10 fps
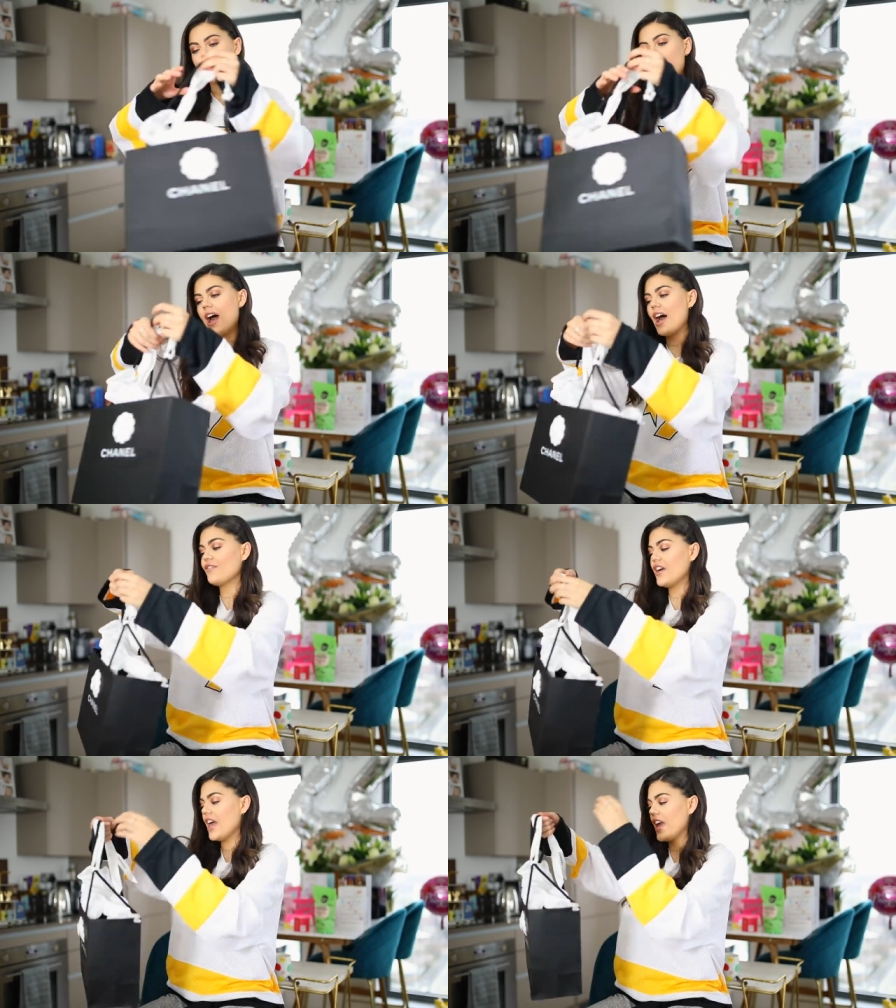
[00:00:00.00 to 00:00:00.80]
we
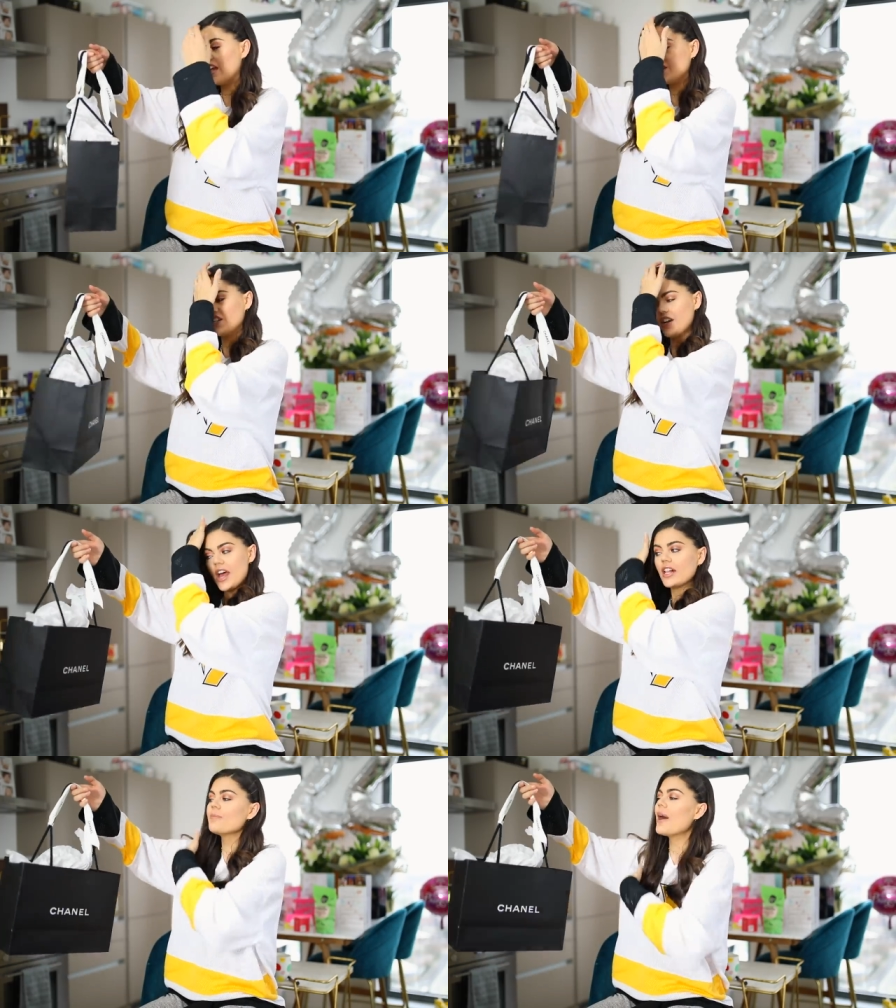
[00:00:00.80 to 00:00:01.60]
have a
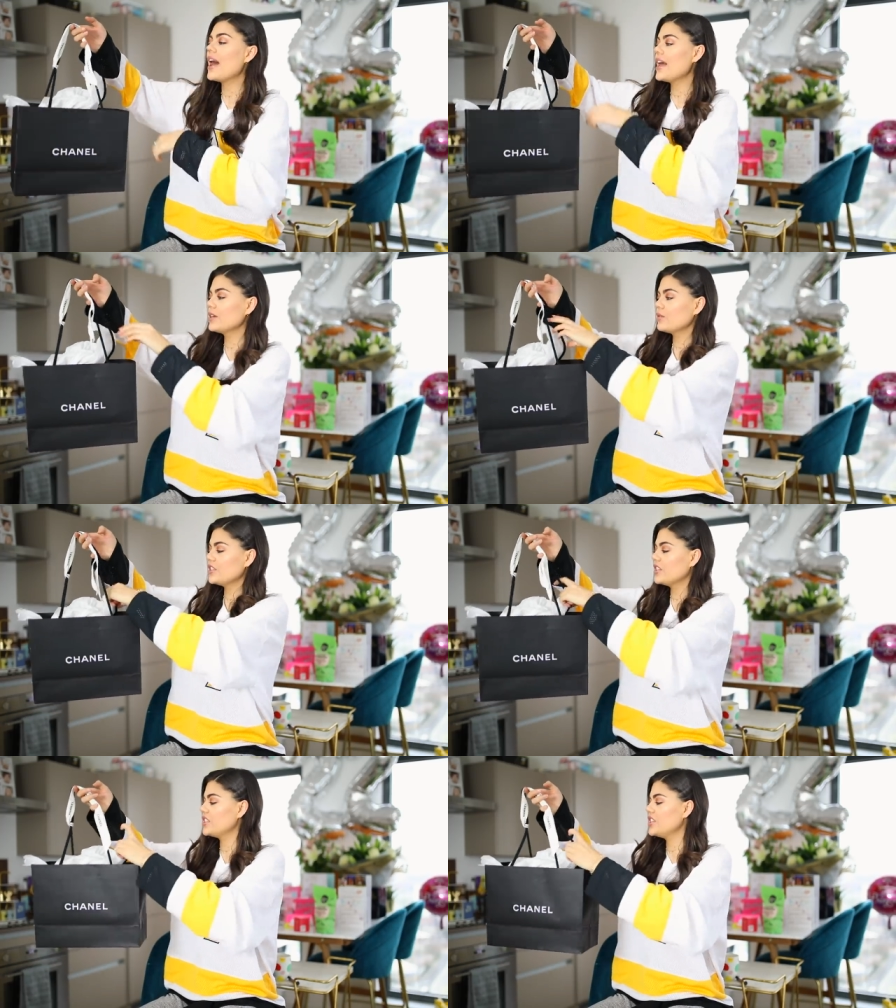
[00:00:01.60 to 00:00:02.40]
Chanel bag
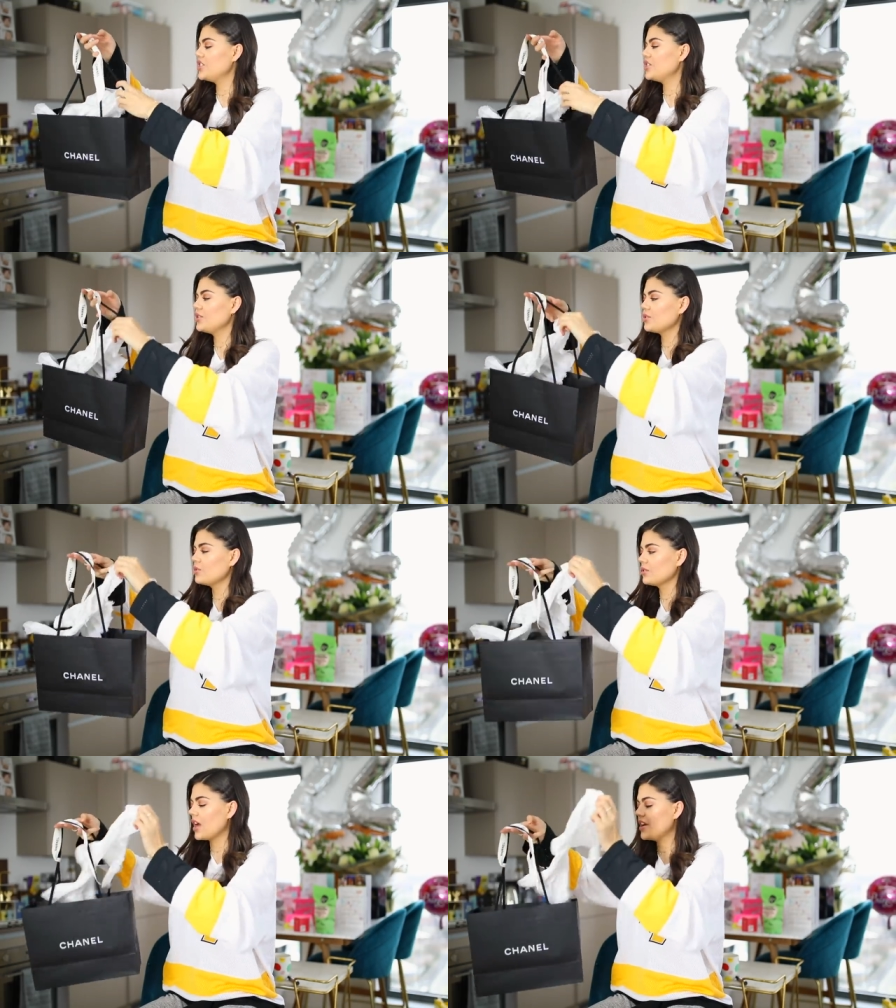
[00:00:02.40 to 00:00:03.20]
that the tissues
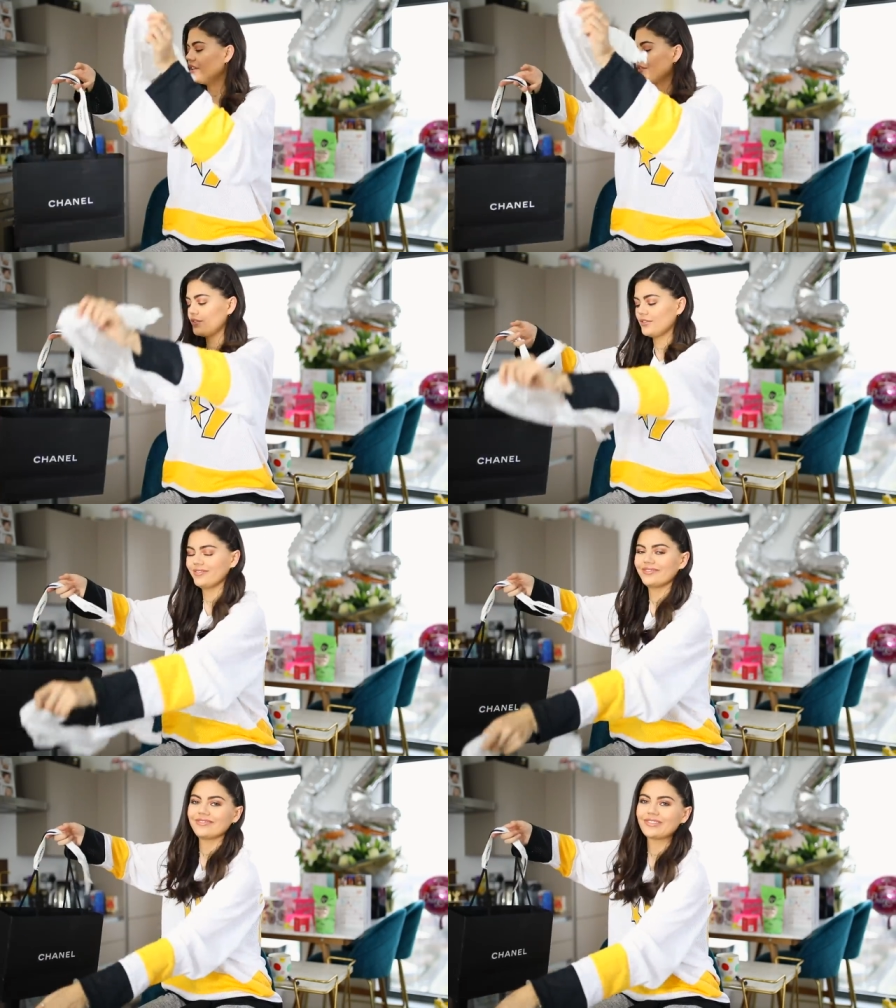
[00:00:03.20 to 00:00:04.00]
all kind
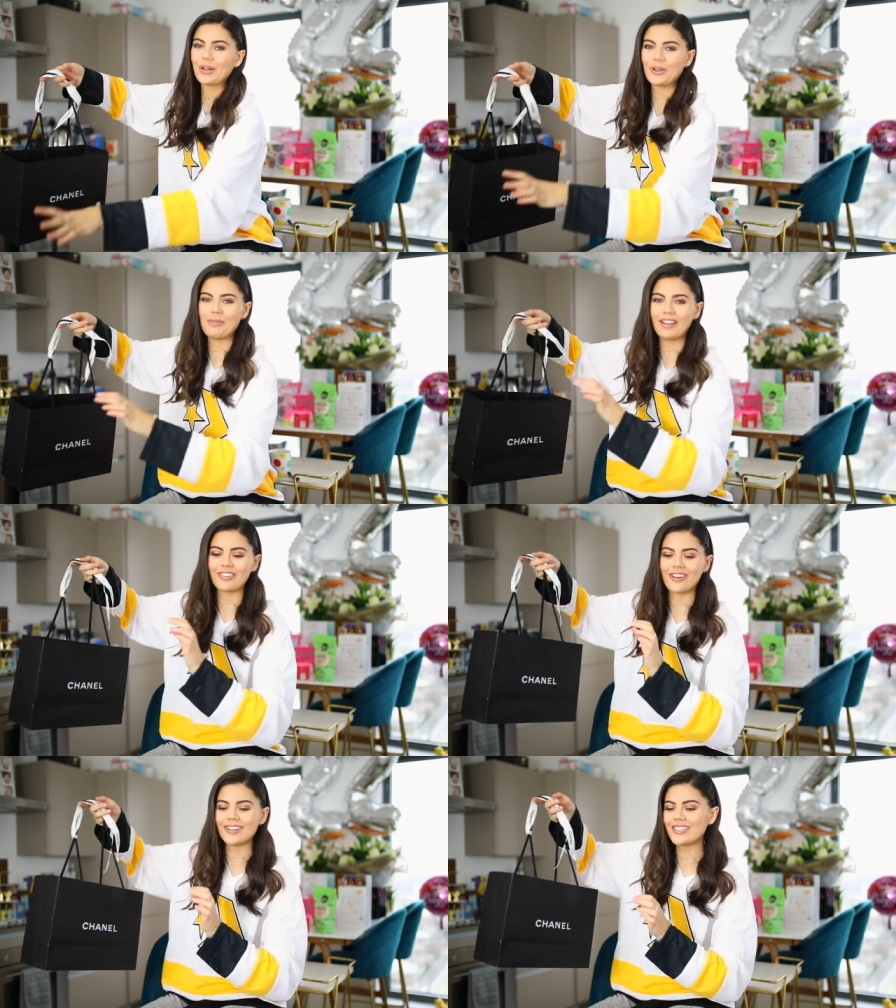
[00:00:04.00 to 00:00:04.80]
of got a bit
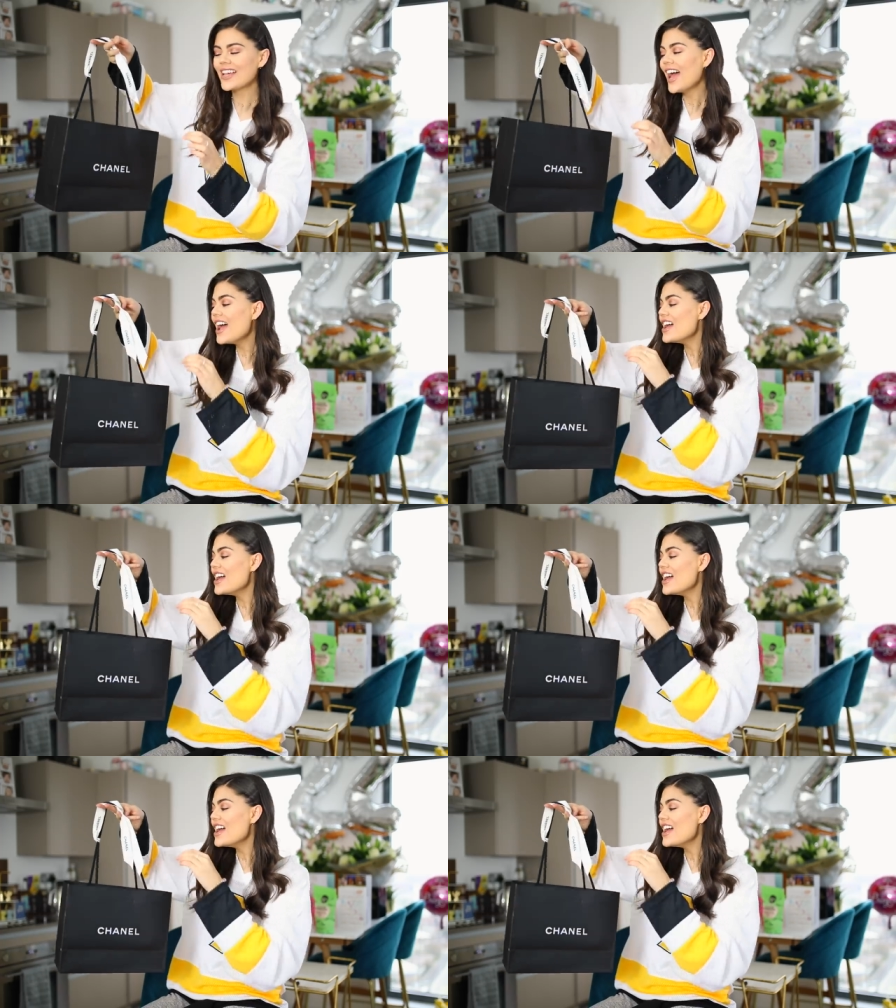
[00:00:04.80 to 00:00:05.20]
gross.